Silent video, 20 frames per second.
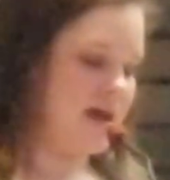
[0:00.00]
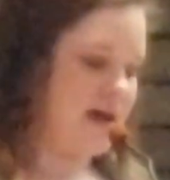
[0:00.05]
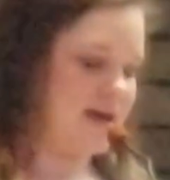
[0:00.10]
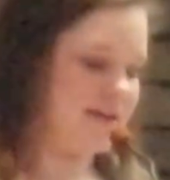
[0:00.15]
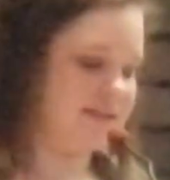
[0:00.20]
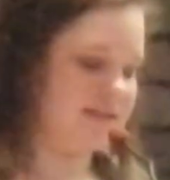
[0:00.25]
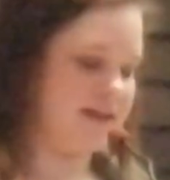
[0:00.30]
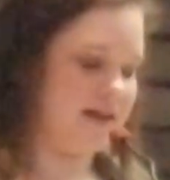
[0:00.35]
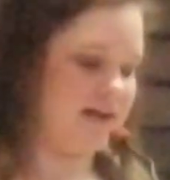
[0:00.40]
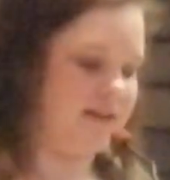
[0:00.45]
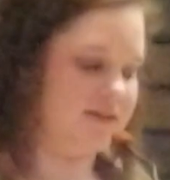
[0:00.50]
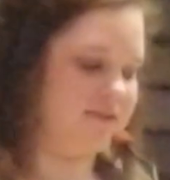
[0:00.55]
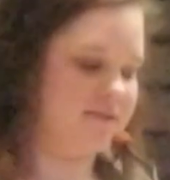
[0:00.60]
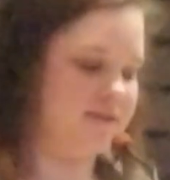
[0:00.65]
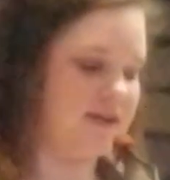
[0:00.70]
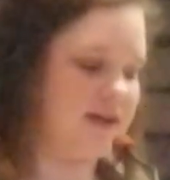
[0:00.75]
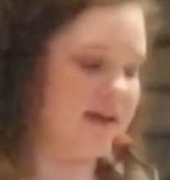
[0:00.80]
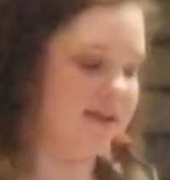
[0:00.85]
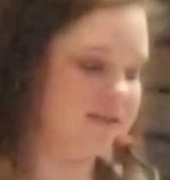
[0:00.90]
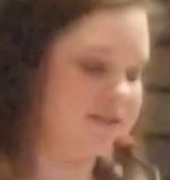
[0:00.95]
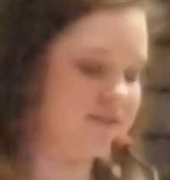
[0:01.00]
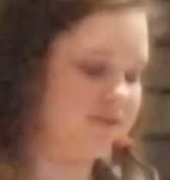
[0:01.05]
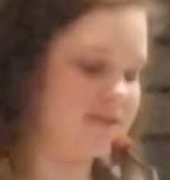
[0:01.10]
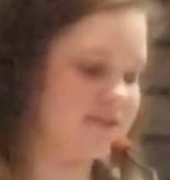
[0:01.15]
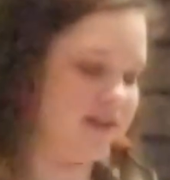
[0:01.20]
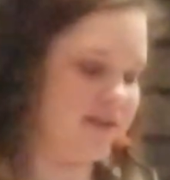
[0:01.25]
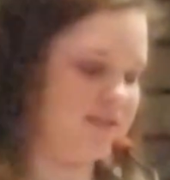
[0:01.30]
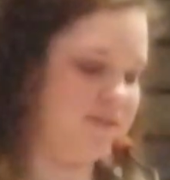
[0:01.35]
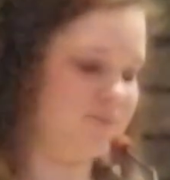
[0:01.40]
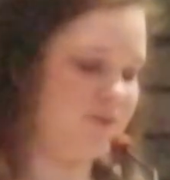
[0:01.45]
As the
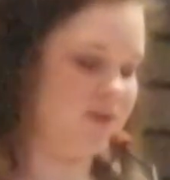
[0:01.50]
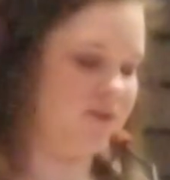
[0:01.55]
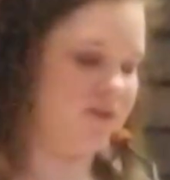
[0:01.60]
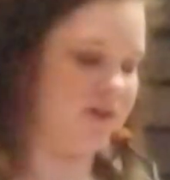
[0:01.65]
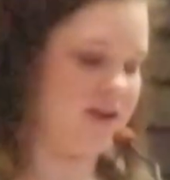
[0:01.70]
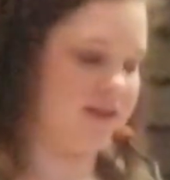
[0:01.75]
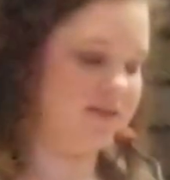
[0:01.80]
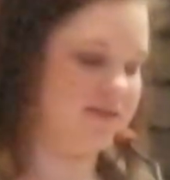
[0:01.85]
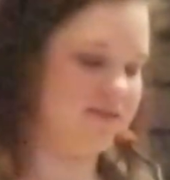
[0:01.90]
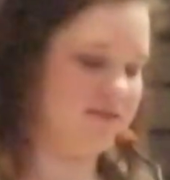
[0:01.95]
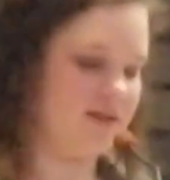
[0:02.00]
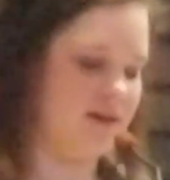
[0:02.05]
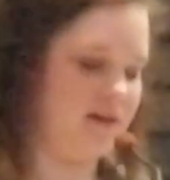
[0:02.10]
exercise progressed,